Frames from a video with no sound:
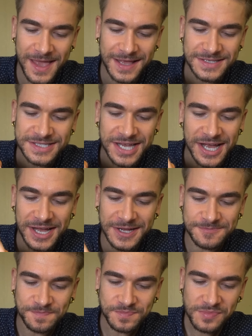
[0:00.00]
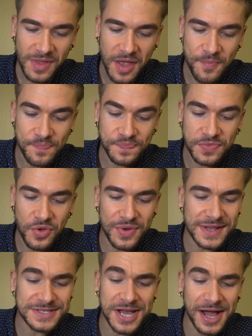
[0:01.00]
it's, uh,
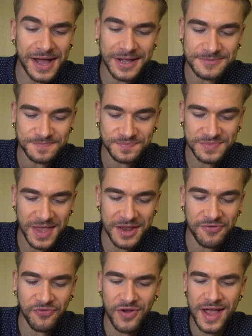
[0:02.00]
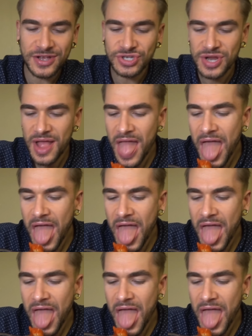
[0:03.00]
when it's hot and fresh.